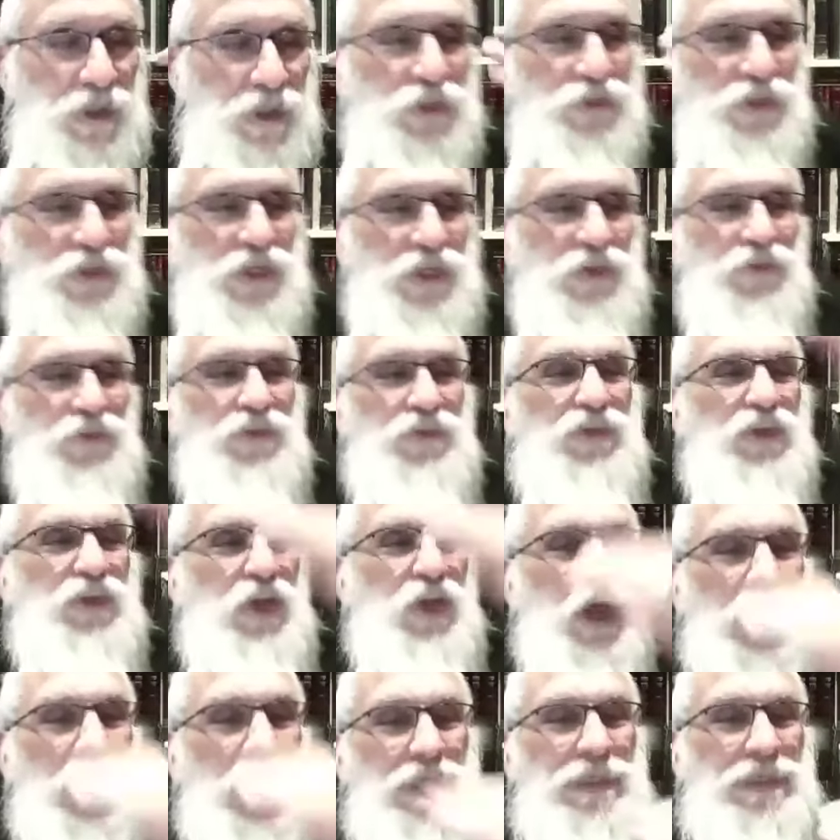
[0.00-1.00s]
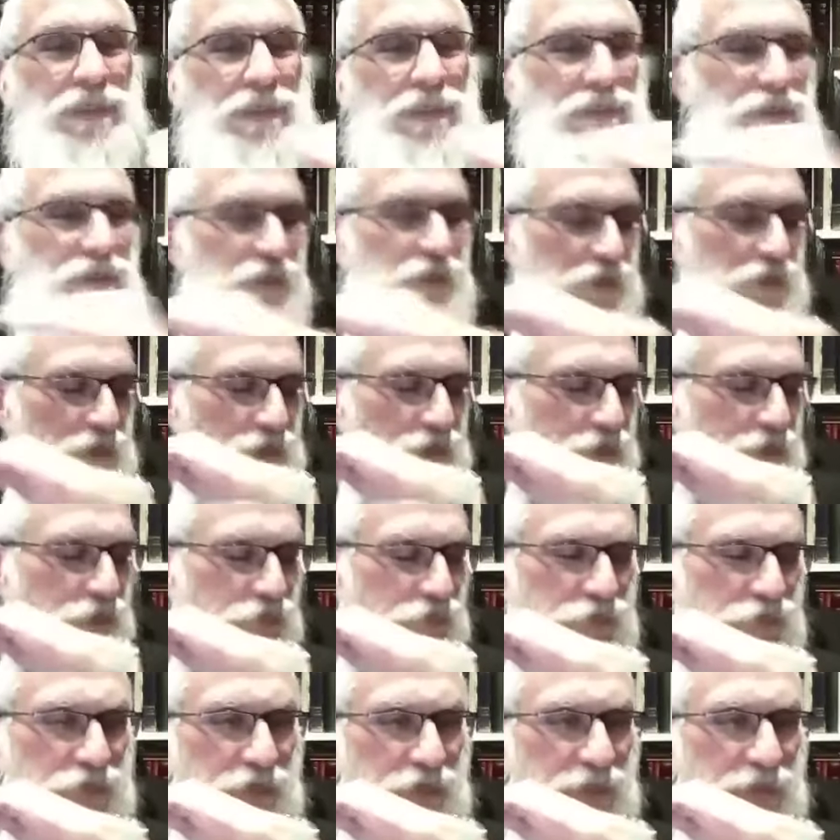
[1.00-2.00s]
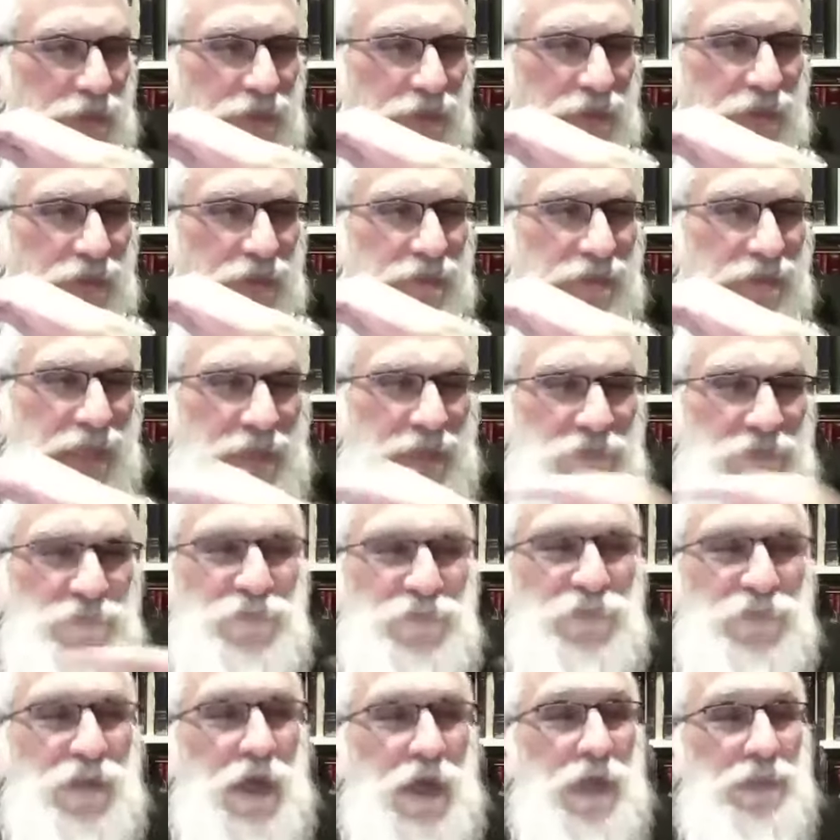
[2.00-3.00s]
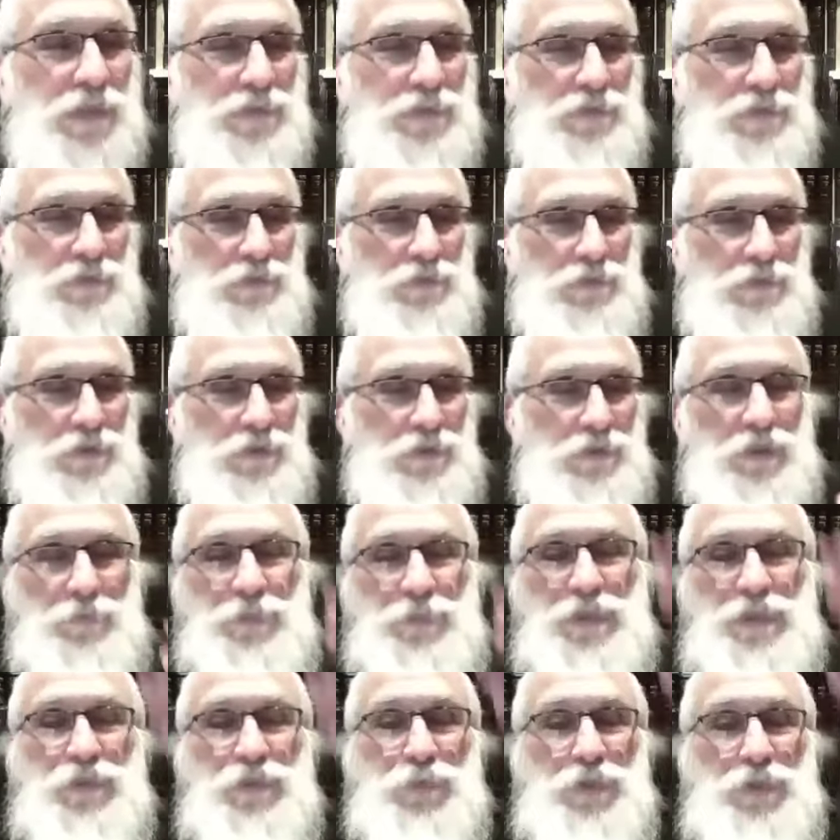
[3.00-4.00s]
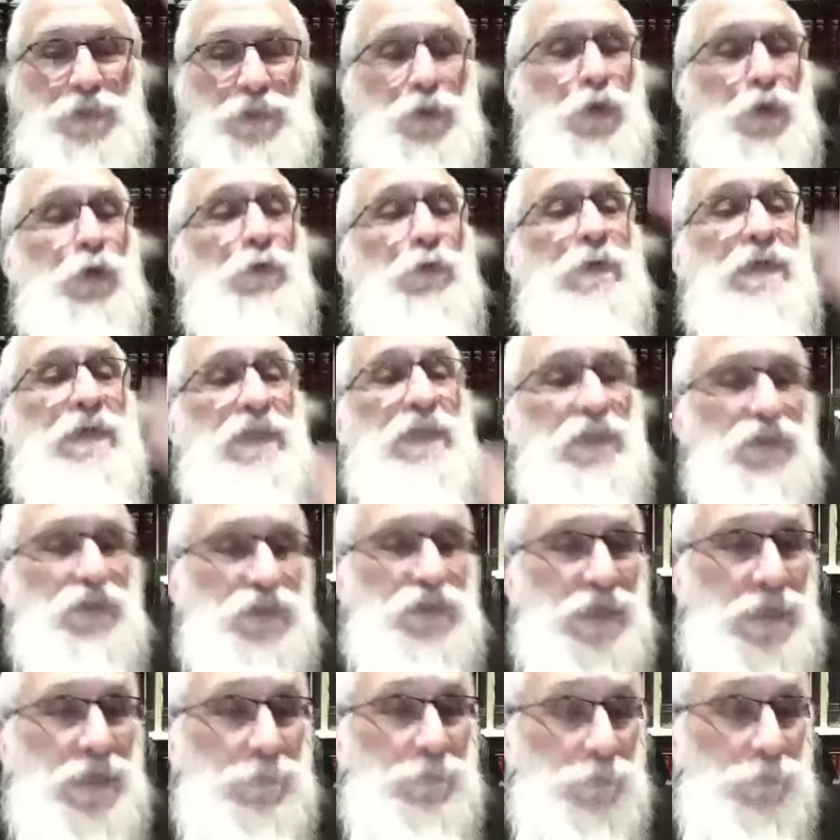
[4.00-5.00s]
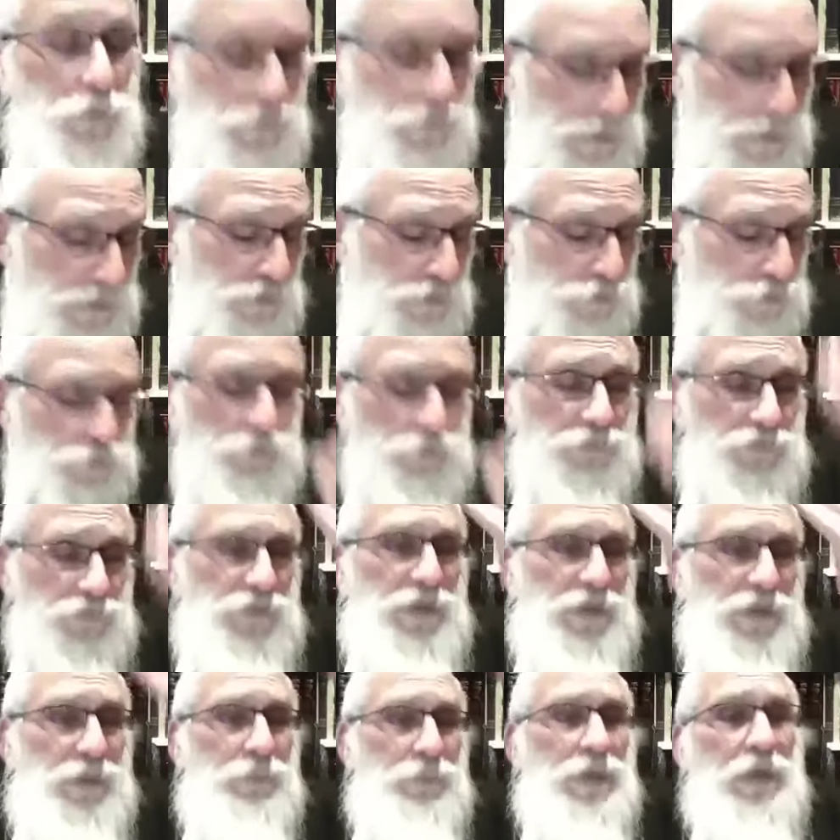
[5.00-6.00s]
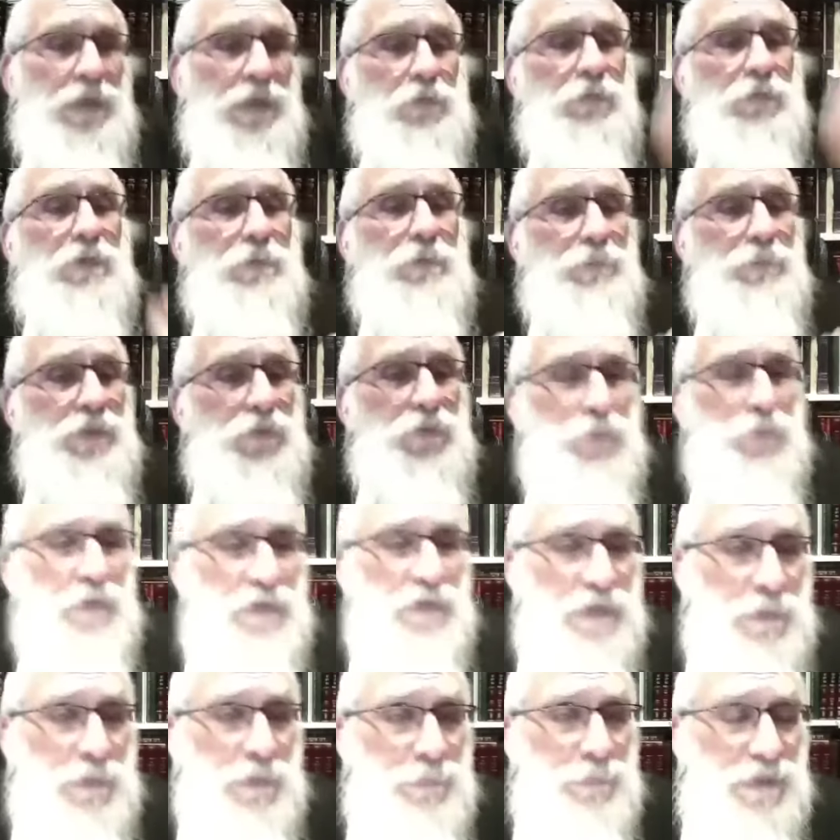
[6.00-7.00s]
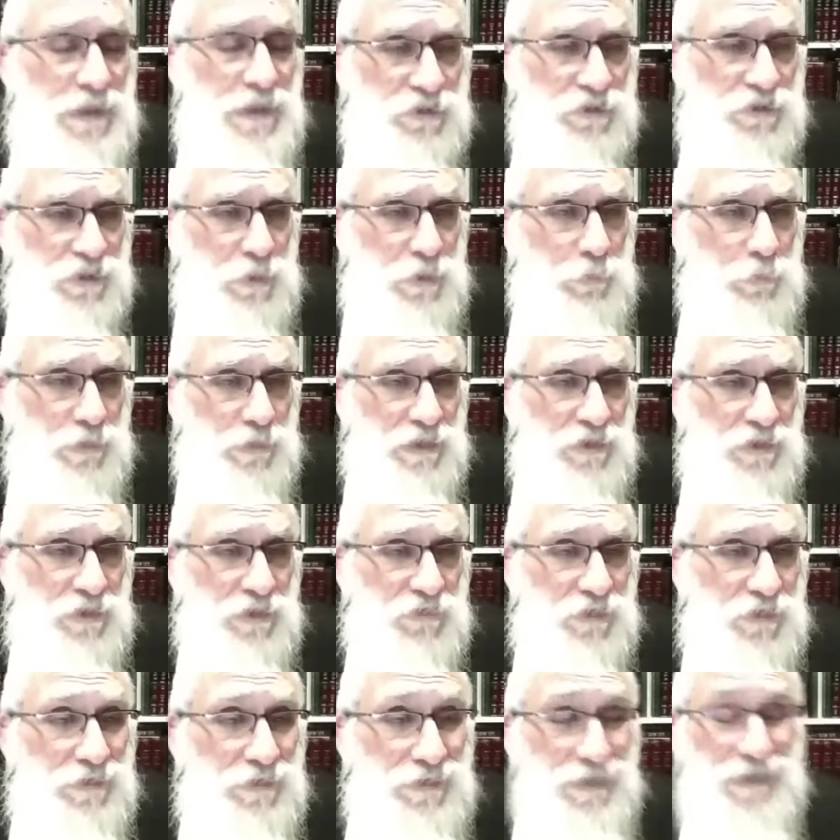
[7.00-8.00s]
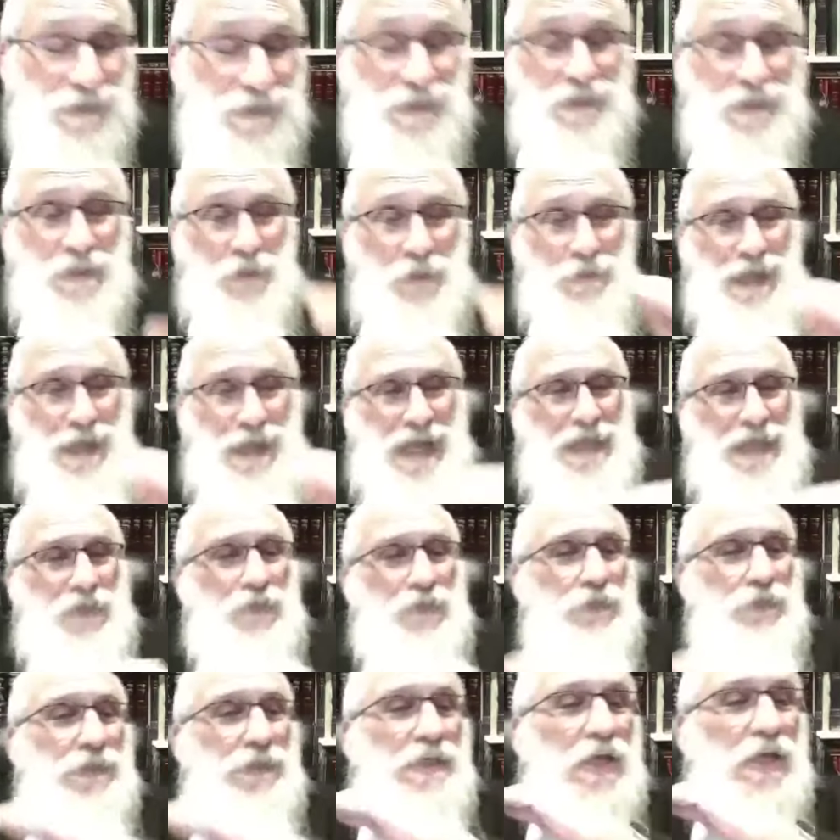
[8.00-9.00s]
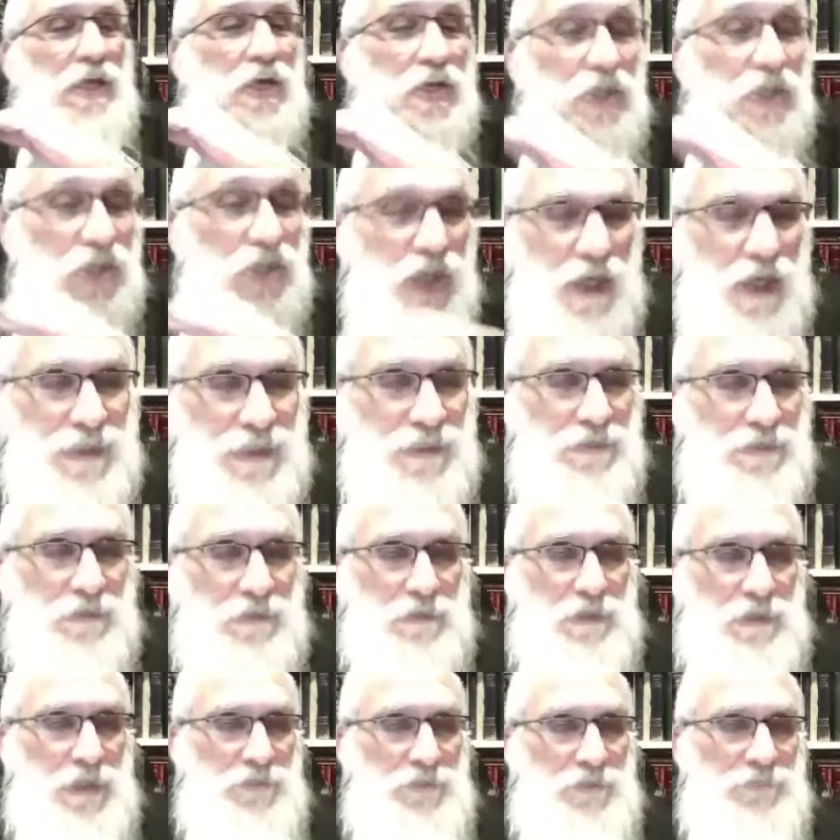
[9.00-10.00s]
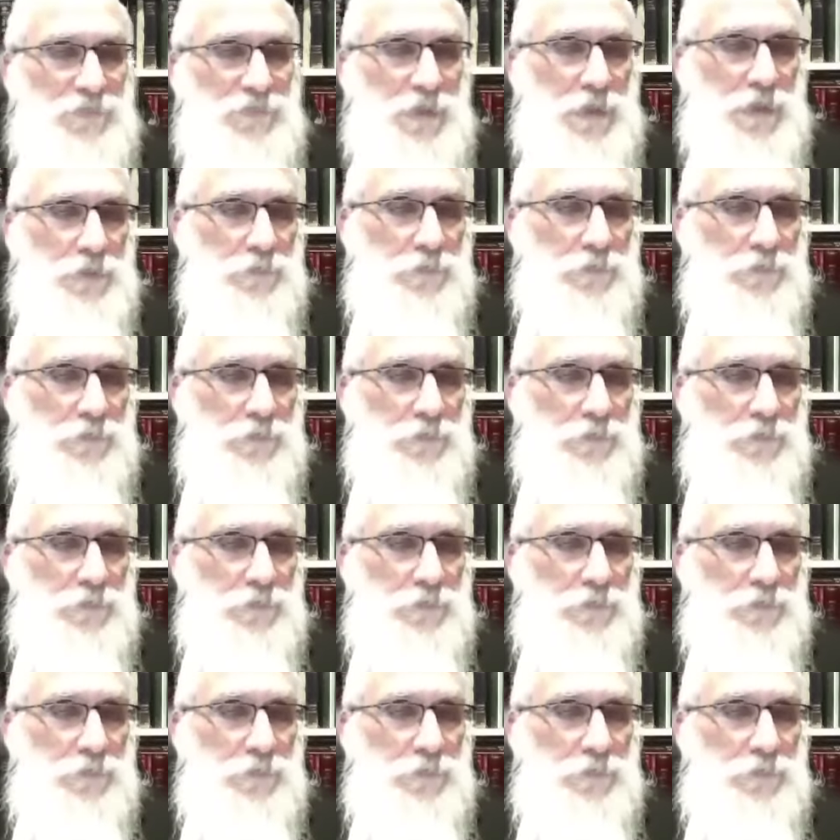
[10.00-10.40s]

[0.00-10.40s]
she is cutting the lifeline between her and Hashem, or any Jew for that matter, between them and Hashem when they sin, they're actually cutting the lifeline.